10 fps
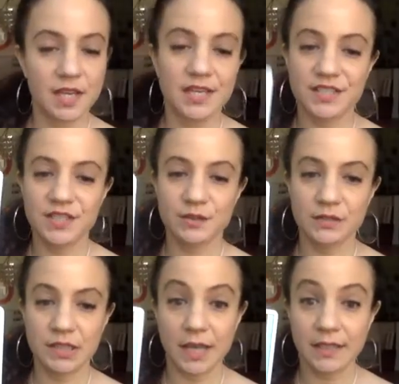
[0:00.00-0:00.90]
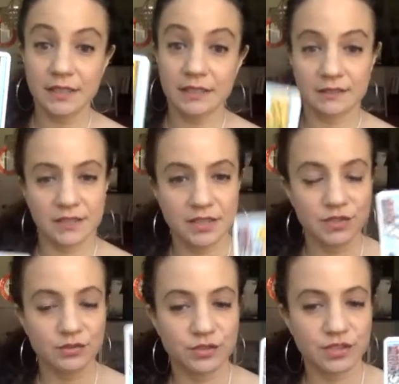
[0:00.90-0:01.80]
I could do light. I could
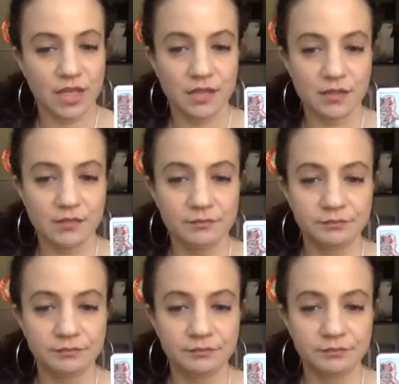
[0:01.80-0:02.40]
do shadow.